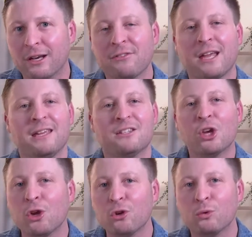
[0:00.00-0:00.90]
Are they
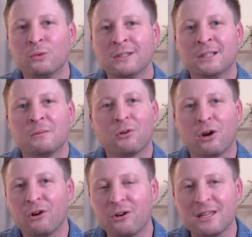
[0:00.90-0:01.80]
eternal
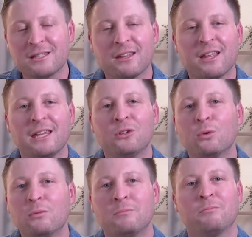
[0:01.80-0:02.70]
priorities? Are they
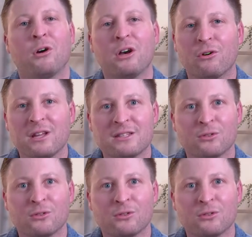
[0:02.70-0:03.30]
good priorities?